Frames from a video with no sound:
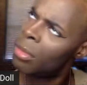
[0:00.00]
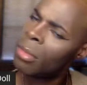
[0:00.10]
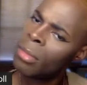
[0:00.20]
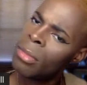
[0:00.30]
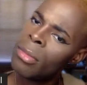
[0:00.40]

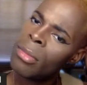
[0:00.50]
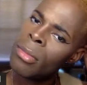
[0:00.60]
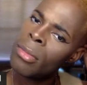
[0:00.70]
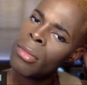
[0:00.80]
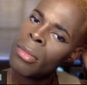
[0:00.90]

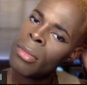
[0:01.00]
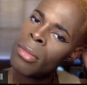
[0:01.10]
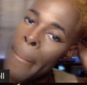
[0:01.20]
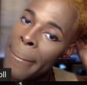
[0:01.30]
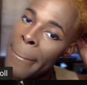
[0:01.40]

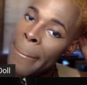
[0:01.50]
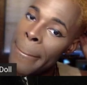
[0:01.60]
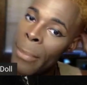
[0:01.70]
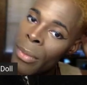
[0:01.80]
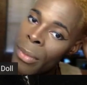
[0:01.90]

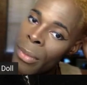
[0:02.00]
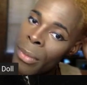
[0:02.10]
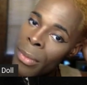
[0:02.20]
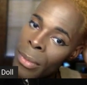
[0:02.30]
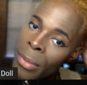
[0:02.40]

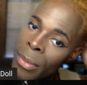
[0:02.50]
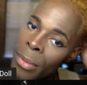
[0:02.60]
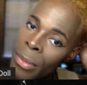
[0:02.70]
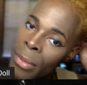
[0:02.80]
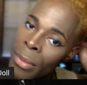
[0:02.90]

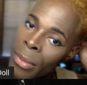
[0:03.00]
No words are spoken by the person on screen.